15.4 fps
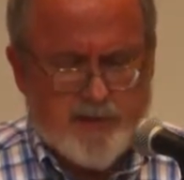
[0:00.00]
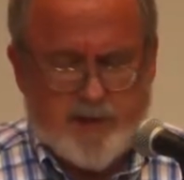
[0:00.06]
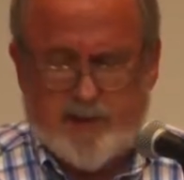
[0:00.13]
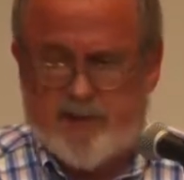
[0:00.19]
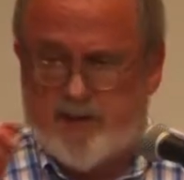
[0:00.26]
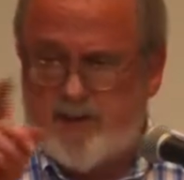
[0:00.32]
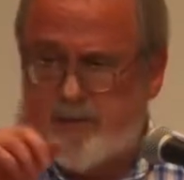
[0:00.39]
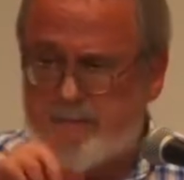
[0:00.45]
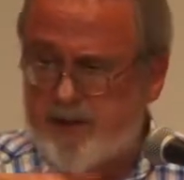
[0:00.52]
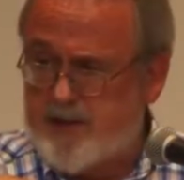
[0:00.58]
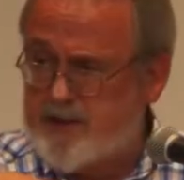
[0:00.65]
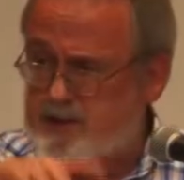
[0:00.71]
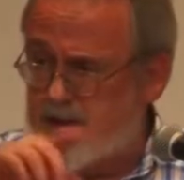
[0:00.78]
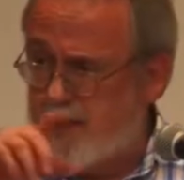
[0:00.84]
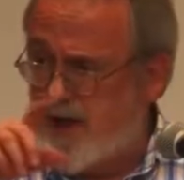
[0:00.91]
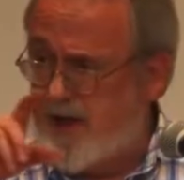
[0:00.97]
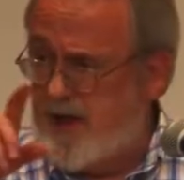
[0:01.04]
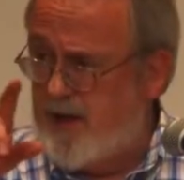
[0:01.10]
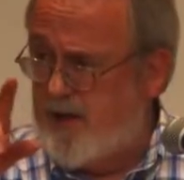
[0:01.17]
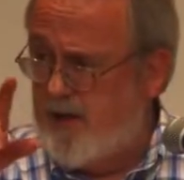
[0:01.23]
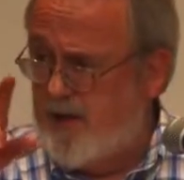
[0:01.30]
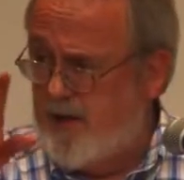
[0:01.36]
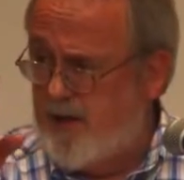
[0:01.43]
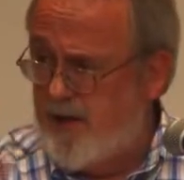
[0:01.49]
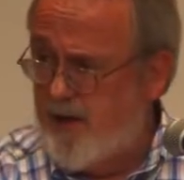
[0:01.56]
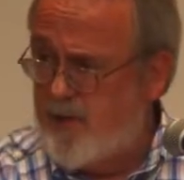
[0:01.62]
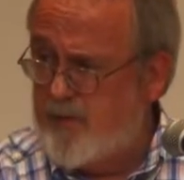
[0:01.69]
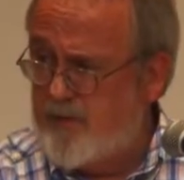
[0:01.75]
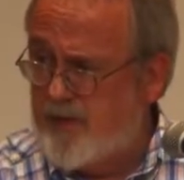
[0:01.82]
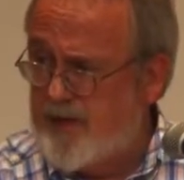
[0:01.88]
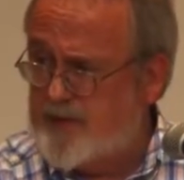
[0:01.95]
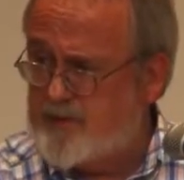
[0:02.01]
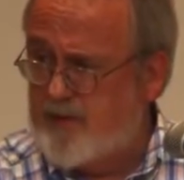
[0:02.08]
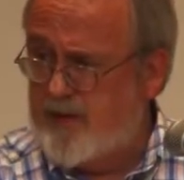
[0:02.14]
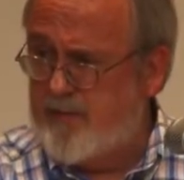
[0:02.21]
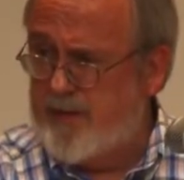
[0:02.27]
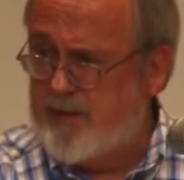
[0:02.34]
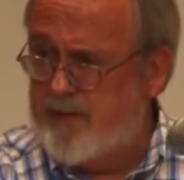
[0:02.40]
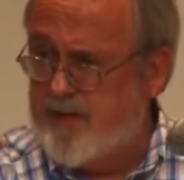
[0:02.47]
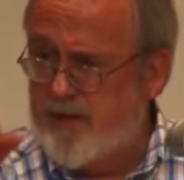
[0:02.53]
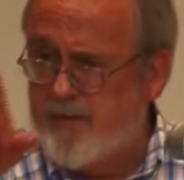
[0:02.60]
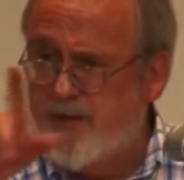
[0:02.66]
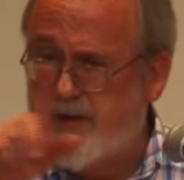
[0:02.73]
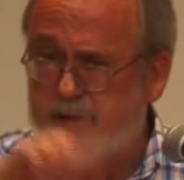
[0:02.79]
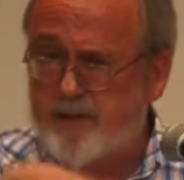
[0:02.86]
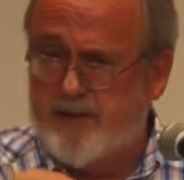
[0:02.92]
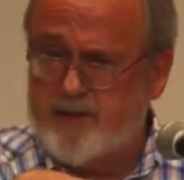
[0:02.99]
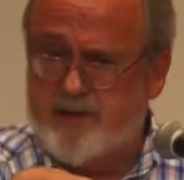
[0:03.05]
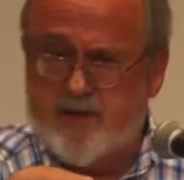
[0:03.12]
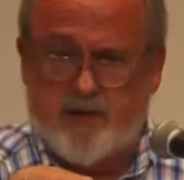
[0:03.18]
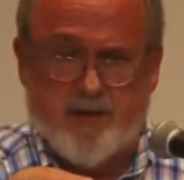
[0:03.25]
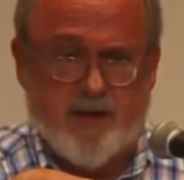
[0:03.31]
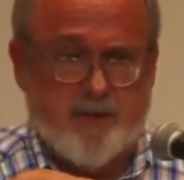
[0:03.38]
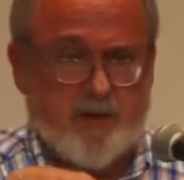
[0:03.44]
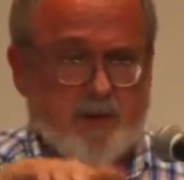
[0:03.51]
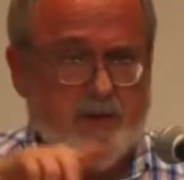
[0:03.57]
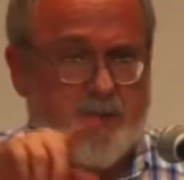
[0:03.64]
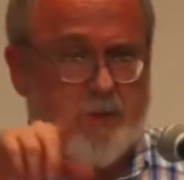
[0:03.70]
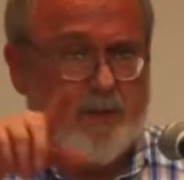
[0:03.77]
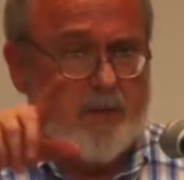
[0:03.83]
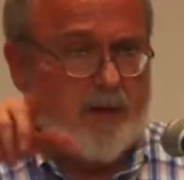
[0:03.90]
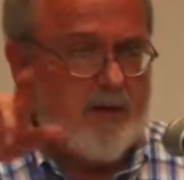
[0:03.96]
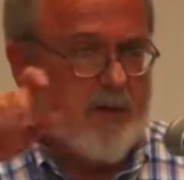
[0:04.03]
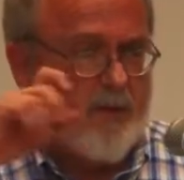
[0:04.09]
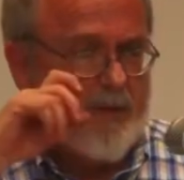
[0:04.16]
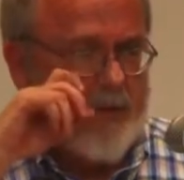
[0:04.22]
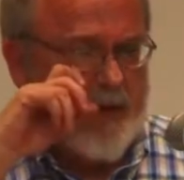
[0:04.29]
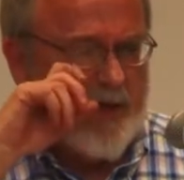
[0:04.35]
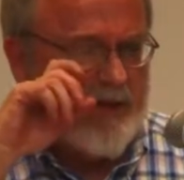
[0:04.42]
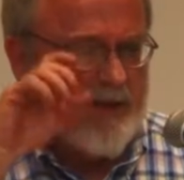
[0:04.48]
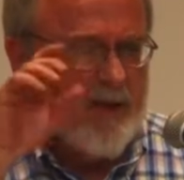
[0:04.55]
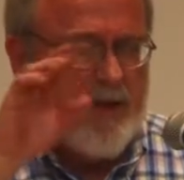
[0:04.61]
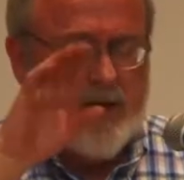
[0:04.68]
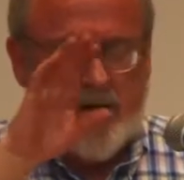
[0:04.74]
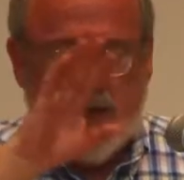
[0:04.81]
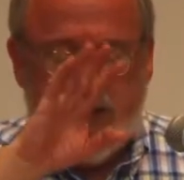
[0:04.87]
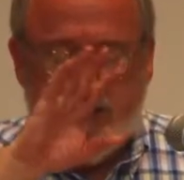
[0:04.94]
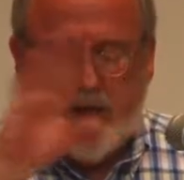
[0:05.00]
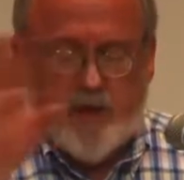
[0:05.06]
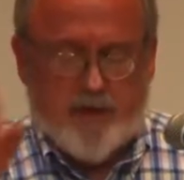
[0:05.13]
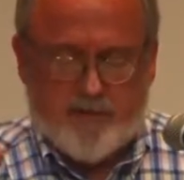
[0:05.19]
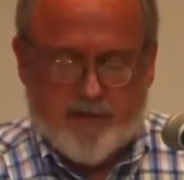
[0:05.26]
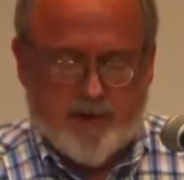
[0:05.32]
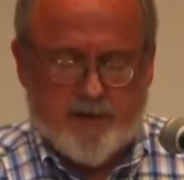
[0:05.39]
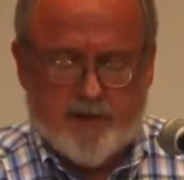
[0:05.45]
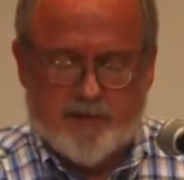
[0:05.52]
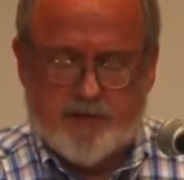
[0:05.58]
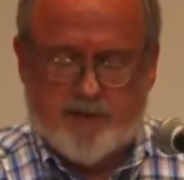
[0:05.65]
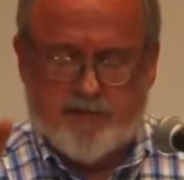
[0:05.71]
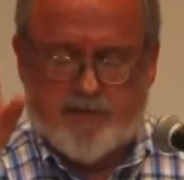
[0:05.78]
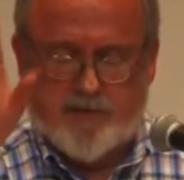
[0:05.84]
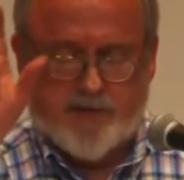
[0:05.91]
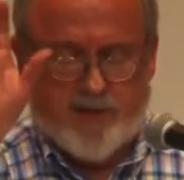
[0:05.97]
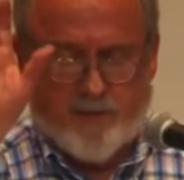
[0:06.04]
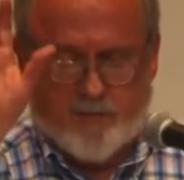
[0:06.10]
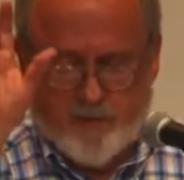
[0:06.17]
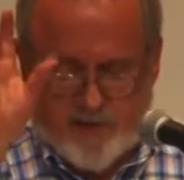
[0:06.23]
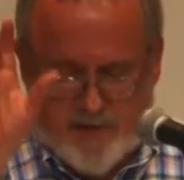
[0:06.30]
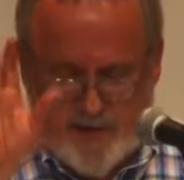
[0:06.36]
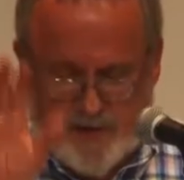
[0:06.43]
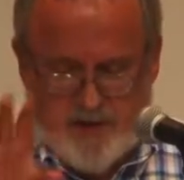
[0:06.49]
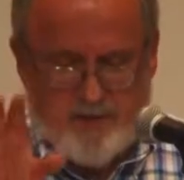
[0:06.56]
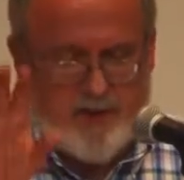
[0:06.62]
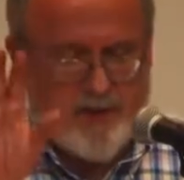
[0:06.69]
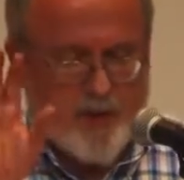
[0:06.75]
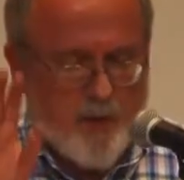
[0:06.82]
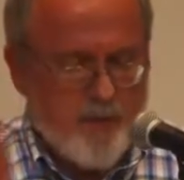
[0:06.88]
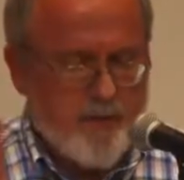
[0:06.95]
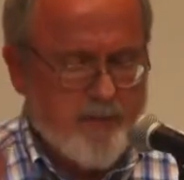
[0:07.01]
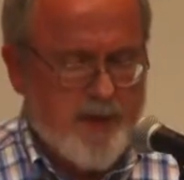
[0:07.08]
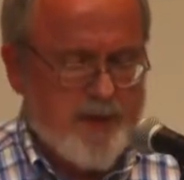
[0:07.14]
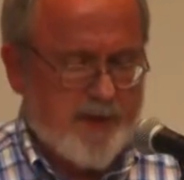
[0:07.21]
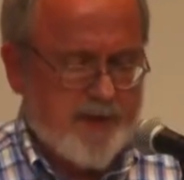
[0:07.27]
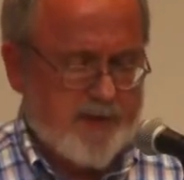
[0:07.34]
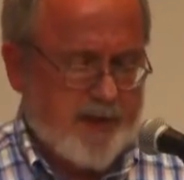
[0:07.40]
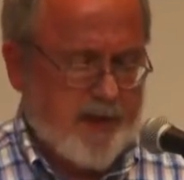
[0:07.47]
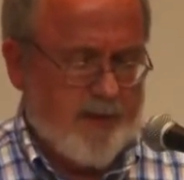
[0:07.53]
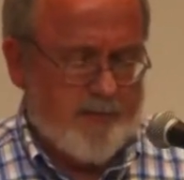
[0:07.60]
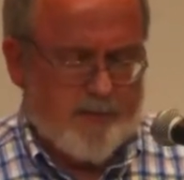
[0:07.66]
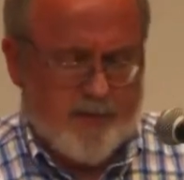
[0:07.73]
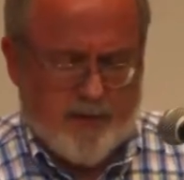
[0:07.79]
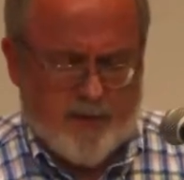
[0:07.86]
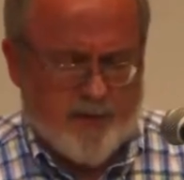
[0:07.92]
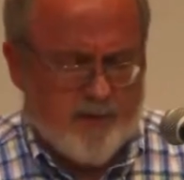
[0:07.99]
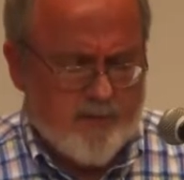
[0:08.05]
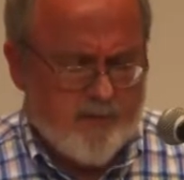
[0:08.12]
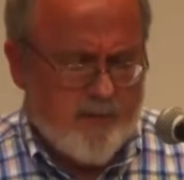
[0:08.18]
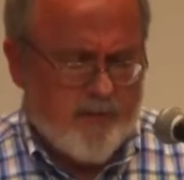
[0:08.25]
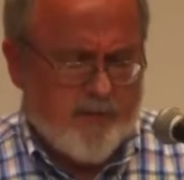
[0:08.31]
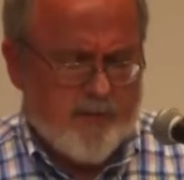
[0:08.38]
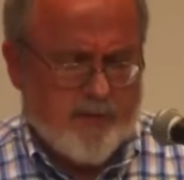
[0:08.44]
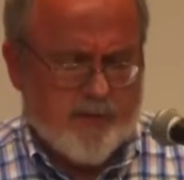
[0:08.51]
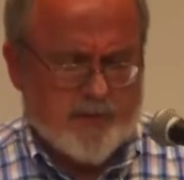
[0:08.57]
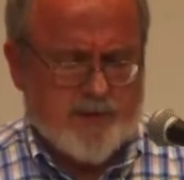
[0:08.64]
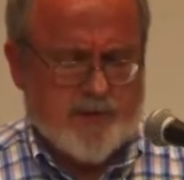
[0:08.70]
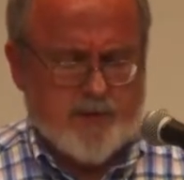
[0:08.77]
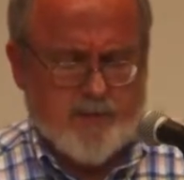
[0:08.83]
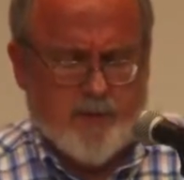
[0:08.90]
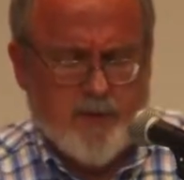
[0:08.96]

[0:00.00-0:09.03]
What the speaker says: I'm going to say open meetings when I mean GRAMA, and I'm going to say GRAMA when I mean open meetings. If I get those confused, we're talking about open meetings now. Movie quotes.